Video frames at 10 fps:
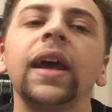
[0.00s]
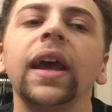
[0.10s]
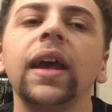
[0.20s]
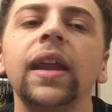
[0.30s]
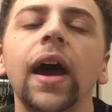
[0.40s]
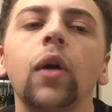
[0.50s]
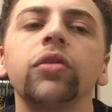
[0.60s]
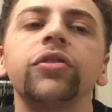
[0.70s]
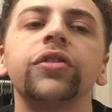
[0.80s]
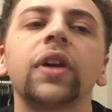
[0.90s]
and now
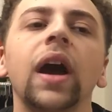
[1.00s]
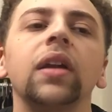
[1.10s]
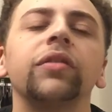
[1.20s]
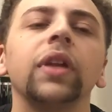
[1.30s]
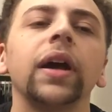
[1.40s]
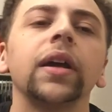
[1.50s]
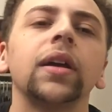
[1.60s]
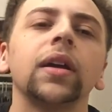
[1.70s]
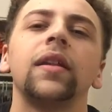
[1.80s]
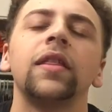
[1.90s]
it's just kind of like
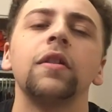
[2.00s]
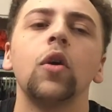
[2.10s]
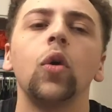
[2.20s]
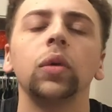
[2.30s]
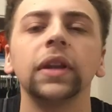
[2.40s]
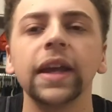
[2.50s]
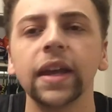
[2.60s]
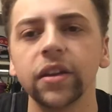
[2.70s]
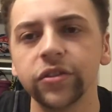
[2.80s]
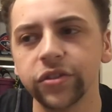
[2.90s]
the whole
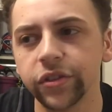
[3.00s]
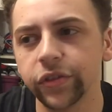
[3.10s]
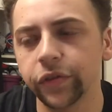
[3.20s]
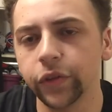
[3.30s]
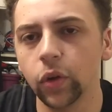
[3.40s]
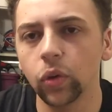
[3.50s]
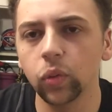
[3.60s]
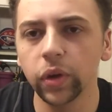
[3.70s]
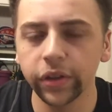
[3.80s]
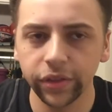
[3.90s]
land is just filled
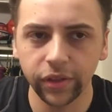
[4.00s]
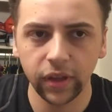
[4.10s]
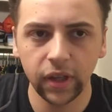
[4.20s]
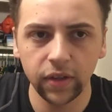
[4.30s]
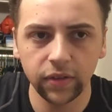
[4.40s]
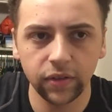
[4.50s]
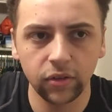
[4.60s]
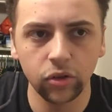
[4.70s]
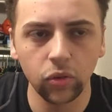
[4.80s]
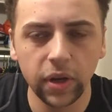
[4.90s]
with his
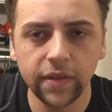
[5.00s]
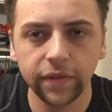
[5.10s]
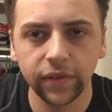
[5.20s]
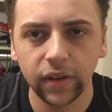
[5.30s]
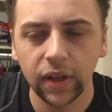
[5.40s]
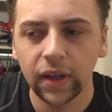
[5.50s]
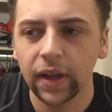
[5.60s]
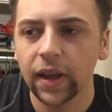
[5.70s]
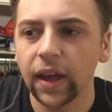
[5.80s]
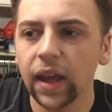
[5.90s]
grief,
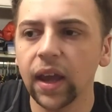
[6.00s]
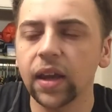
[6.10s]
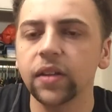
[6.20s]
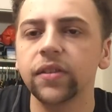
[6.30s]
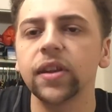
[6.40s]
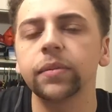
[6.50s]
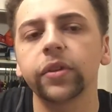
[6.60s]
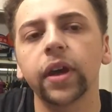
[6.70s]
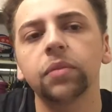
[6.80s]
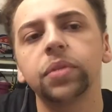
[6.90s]
and it seems
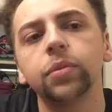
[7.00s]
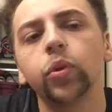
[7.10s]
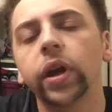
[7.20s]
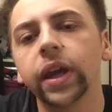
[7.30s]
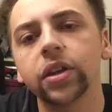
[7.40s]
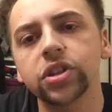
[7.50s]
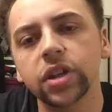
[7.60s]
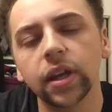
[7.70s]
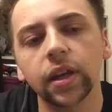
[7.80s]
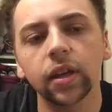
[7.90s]
like people can't
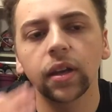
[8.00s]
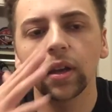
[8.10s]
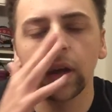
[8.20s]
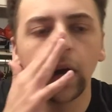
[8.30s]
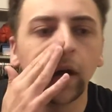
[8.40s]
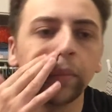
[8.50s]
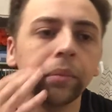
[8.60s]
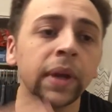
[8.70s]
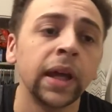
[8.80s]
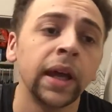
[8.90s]
shake it. And
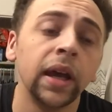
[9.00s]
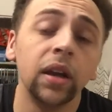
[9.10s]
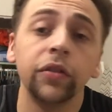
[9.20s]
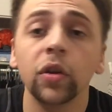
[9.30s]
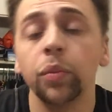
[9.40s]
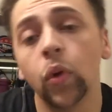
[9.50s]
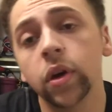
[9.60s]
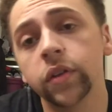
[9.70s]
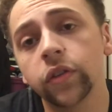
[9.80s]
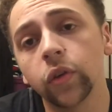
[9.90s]
if you're born
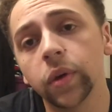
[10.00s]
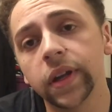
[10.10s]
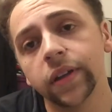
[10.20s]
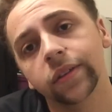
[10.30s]
into it, it's